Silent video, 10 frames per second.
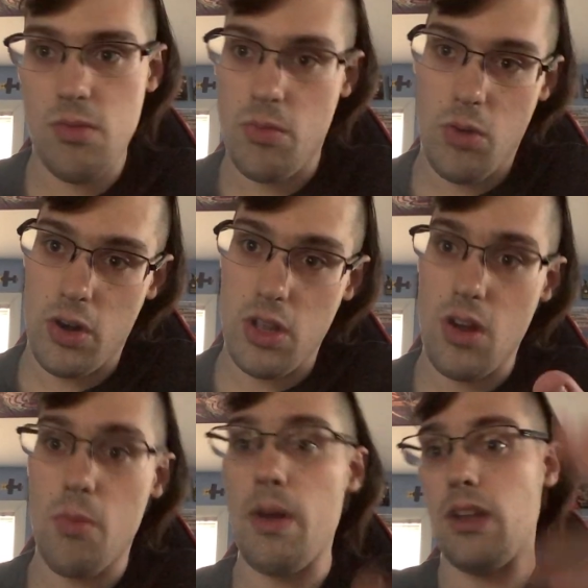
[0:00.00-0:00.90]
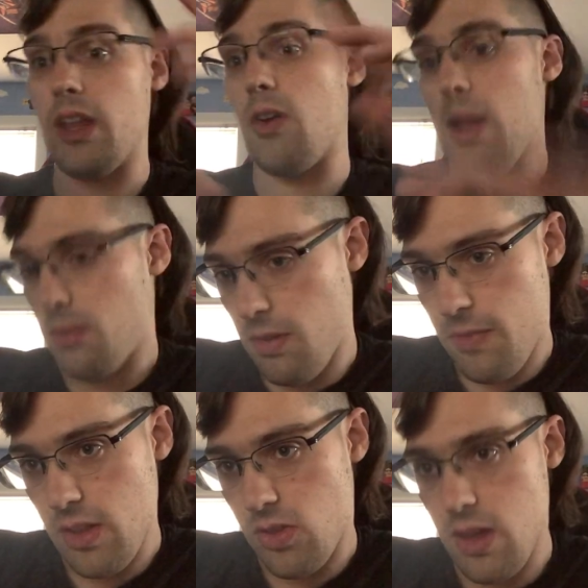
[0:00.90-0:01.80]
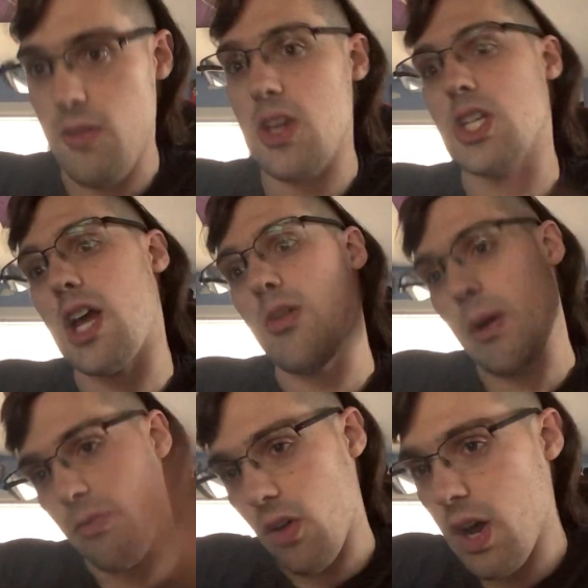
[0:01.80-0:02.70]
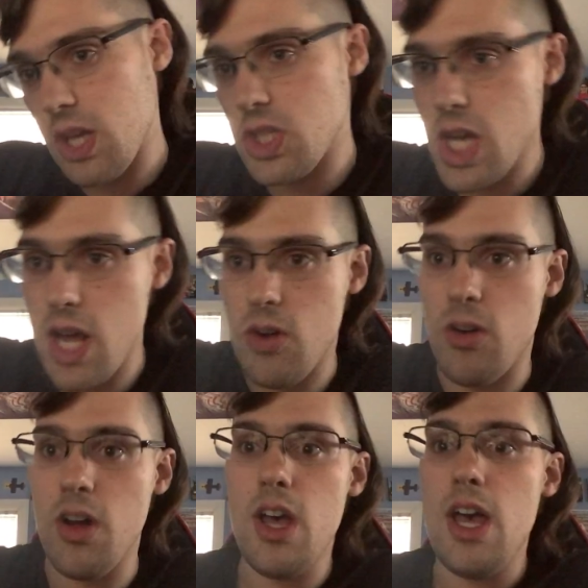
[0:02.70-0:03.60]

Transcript: or, you know, my Lego MT Fan TV channel, my vlogging channel,